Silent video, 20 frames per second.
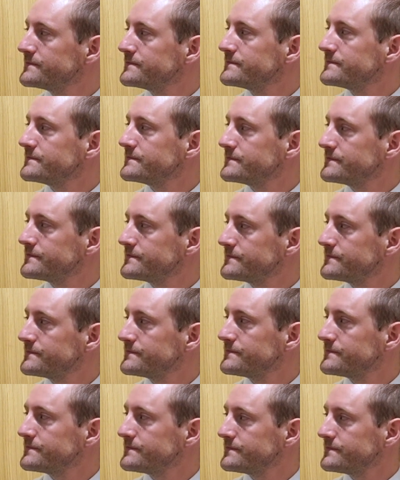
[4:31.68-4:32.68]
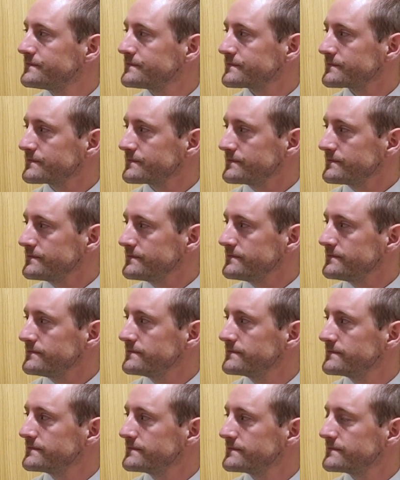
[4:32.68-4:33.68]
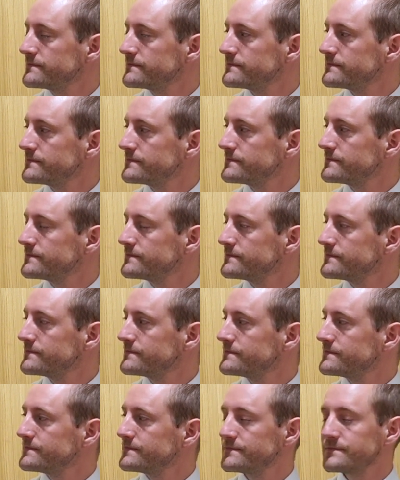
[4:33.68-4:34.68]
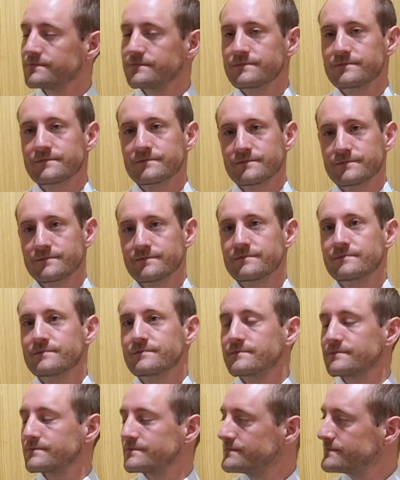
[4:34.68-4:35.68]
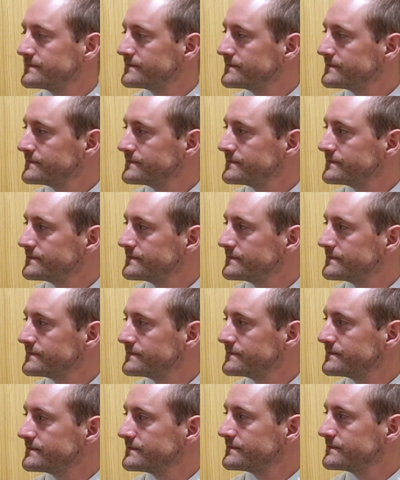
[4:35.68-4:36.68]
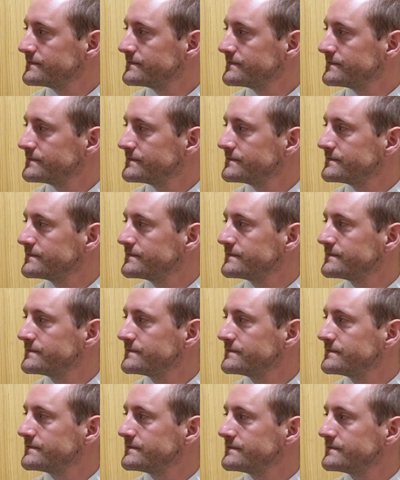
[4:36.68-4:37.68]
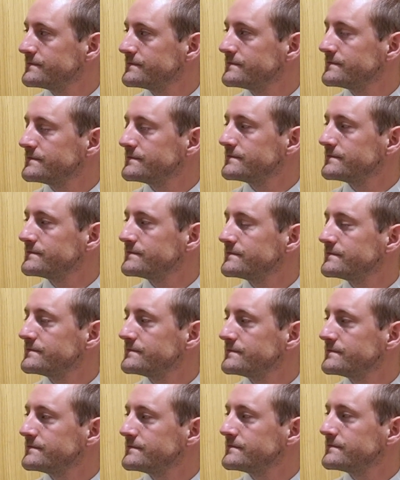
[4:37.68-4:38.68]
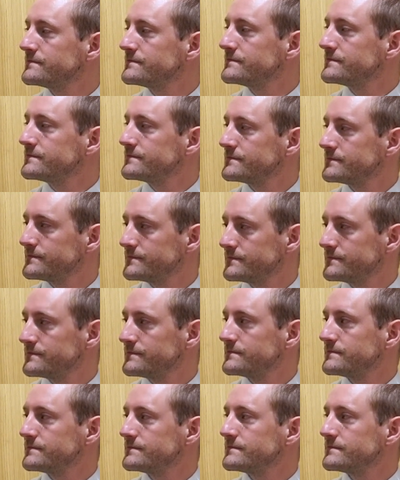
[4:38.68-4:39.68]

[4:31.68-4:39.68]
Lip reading: This person isn't speaking.